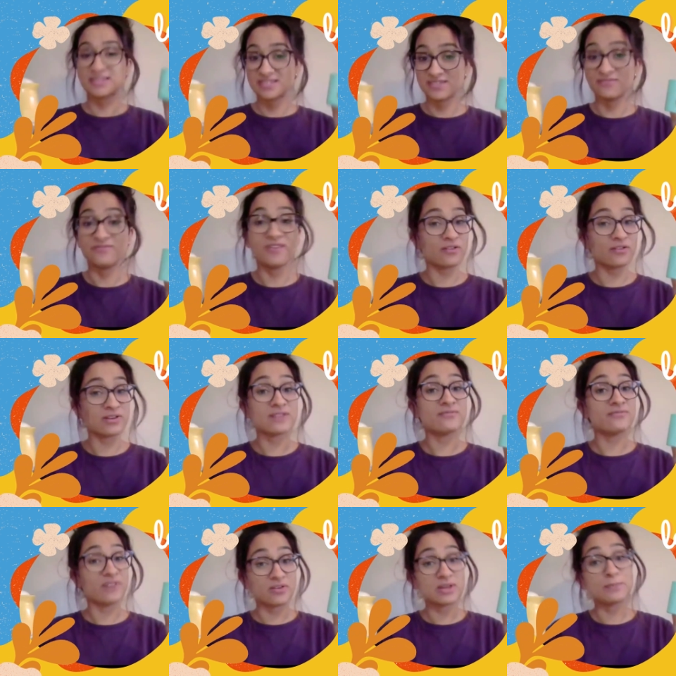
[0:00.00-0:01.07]
It's a very,
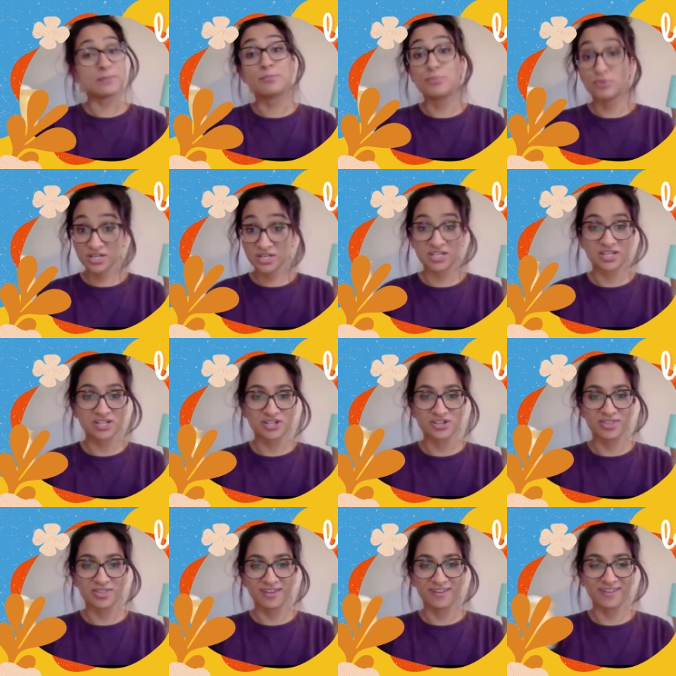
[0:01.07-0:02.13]
very British
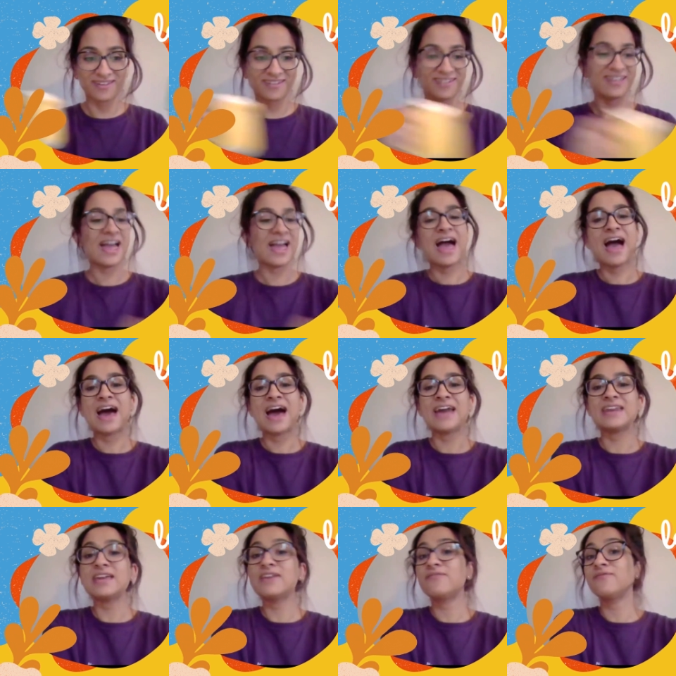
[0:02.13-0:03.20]
thing. And
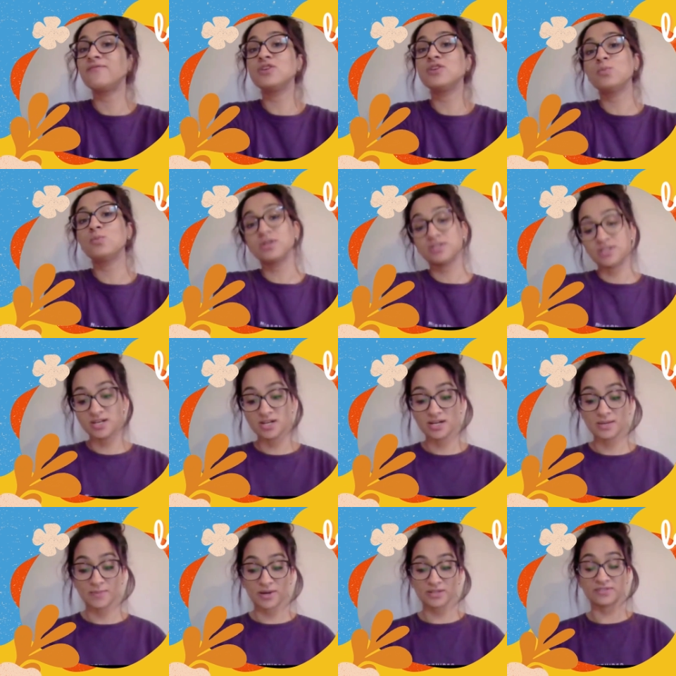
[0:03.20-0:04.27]
if you want to
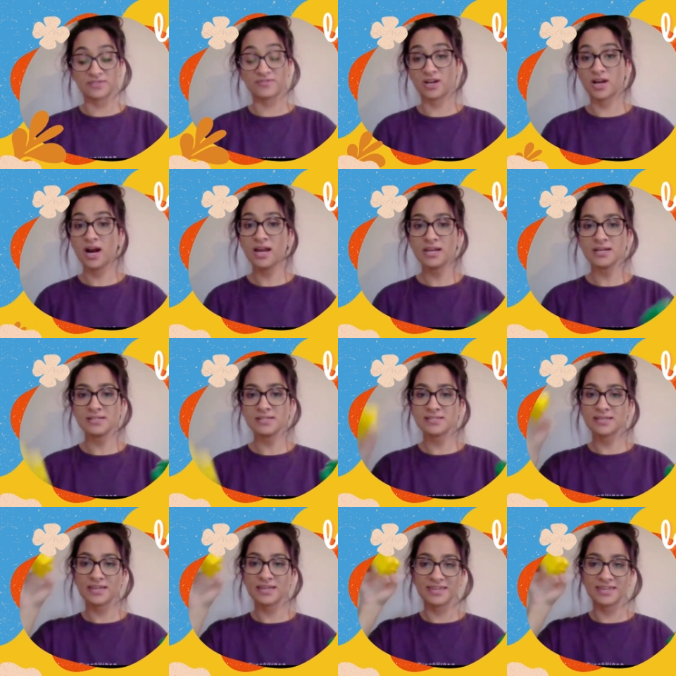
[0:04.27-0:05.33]
learn about different colors,
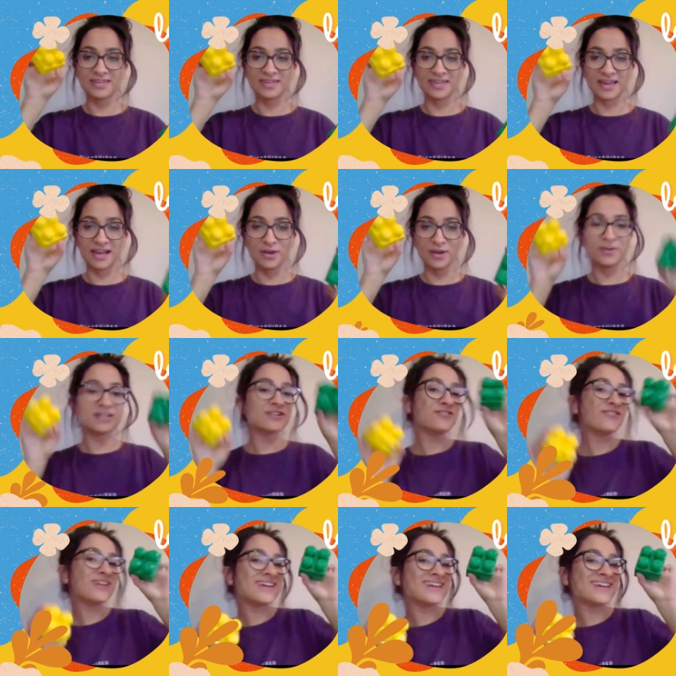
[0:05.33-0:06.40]
yellow and
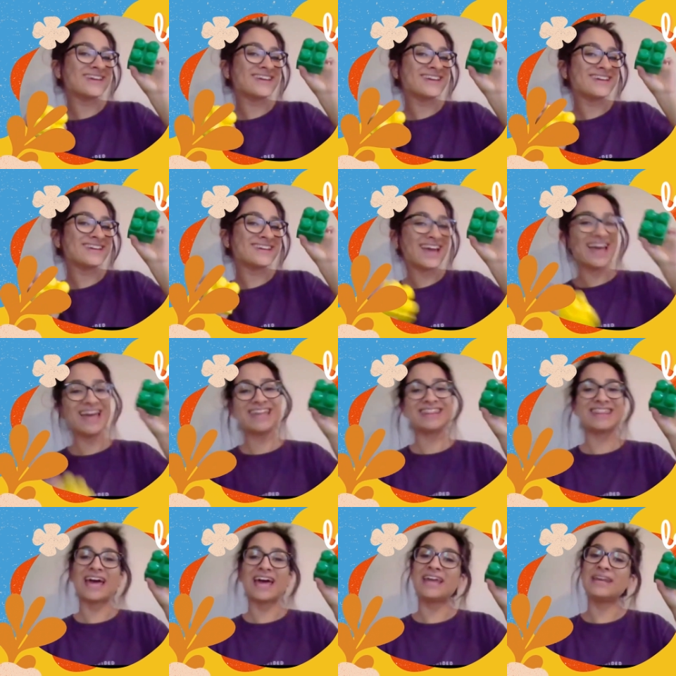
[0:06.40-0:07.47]
green,
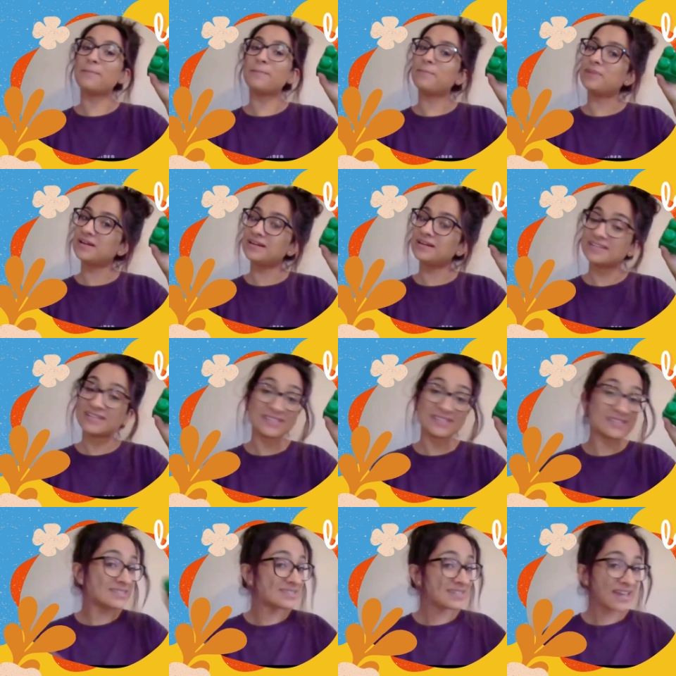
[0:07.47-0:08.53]
then please
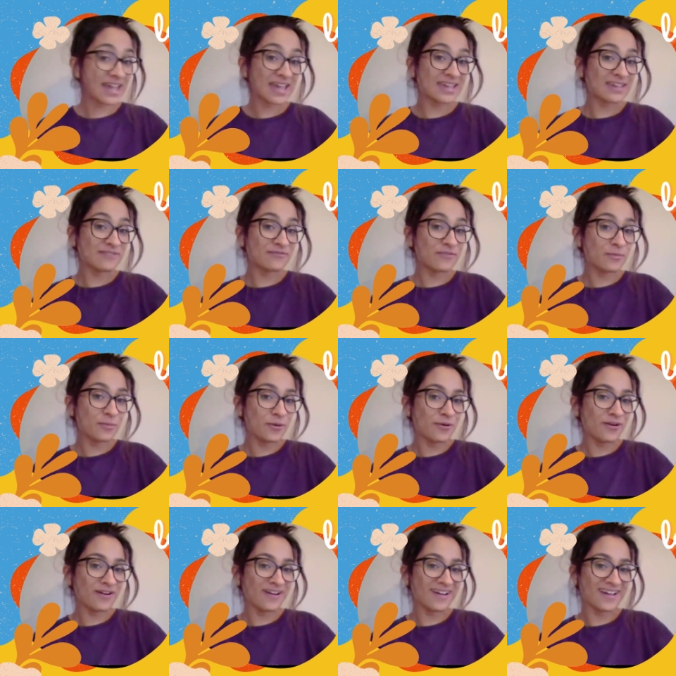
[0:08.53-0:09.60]
stay for
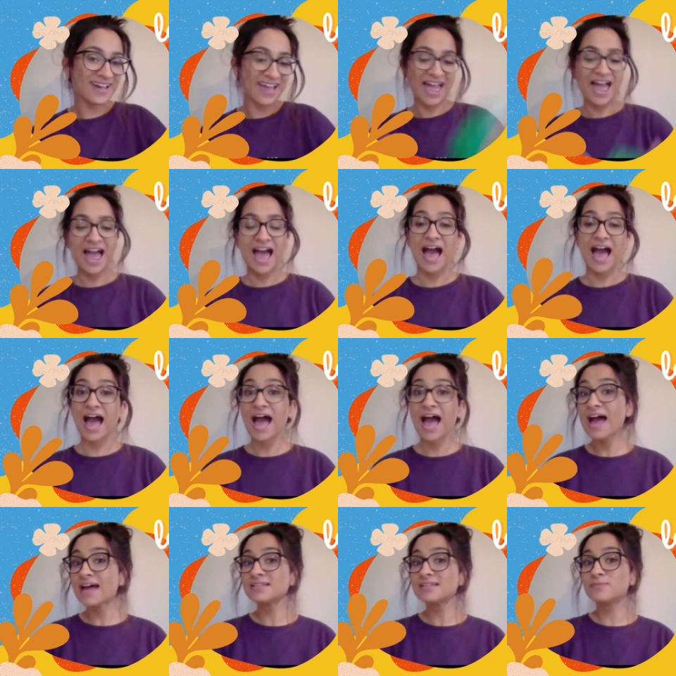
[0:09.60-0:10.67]
more.
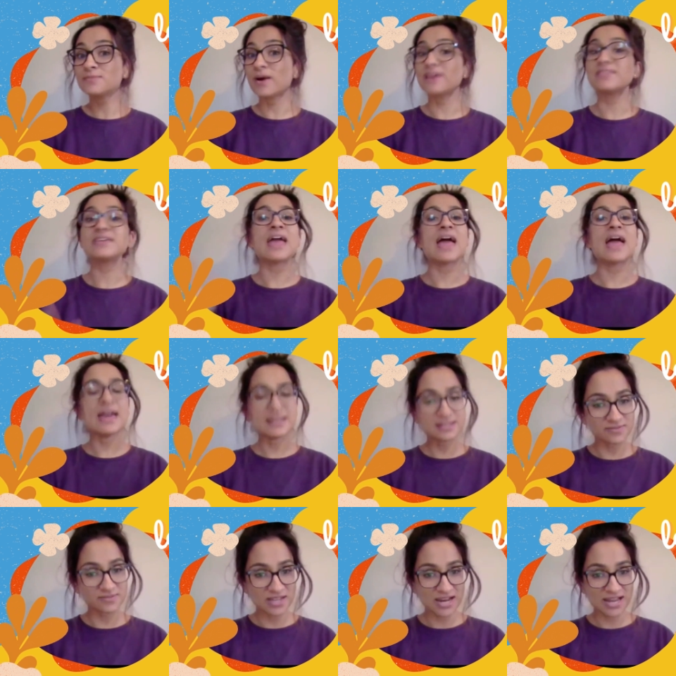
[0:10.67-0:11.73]
And by the
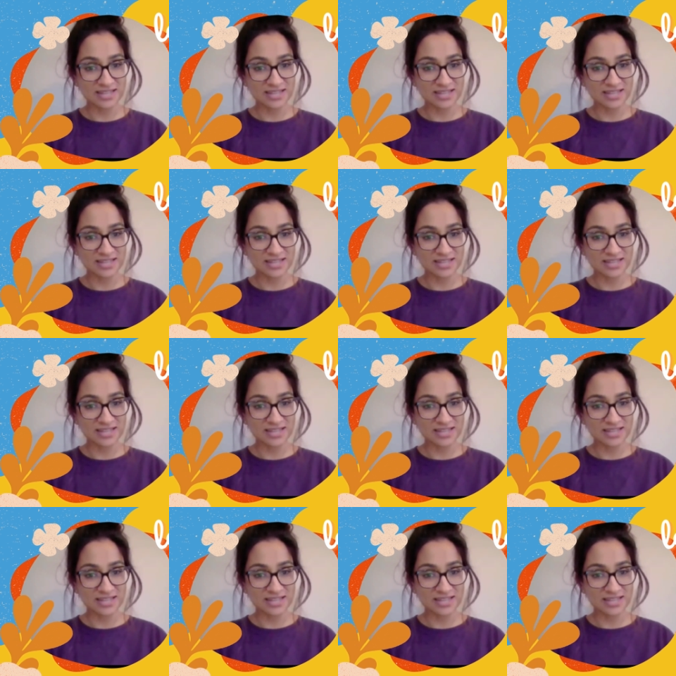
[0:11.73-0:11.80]
end of the